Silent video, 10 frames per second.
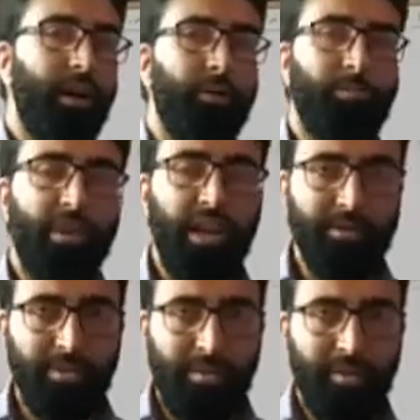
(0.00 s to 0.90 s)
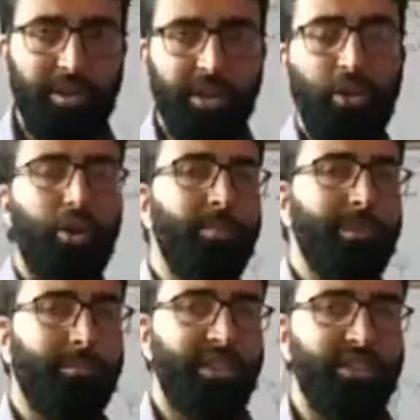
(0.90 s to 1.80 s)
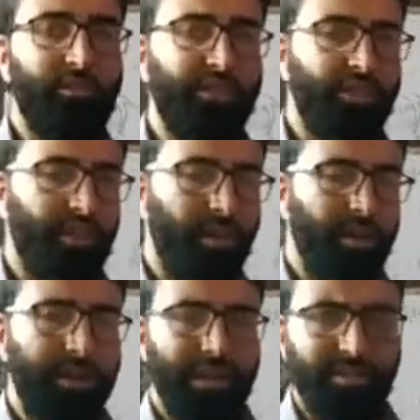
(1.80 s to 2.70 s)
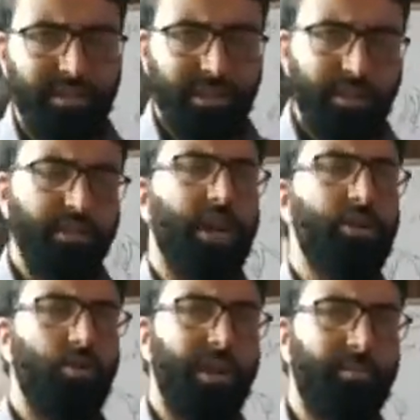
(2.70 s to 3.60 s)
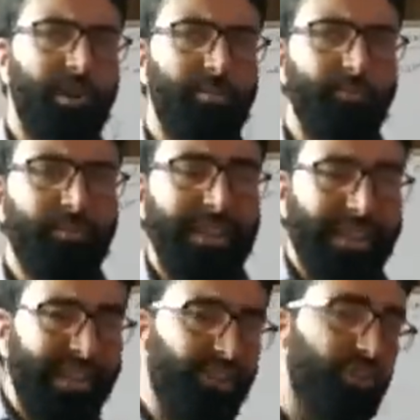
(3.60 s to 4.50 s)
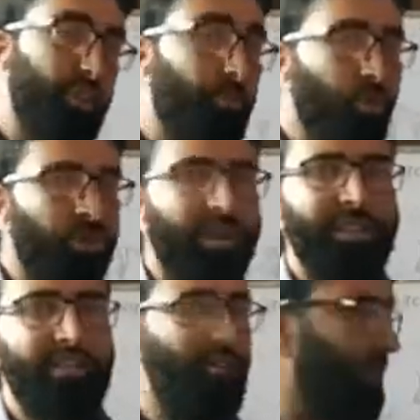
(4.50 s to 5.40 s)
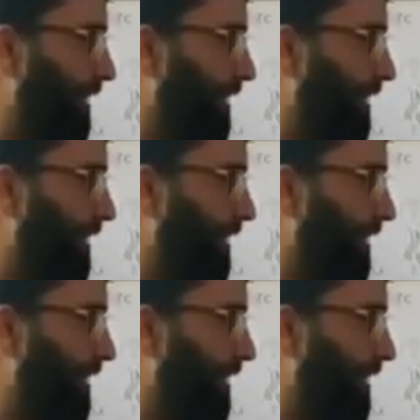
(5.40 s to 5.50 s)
plasma membrane of the muscle, which is called as sarcolemma, it depolarizes it.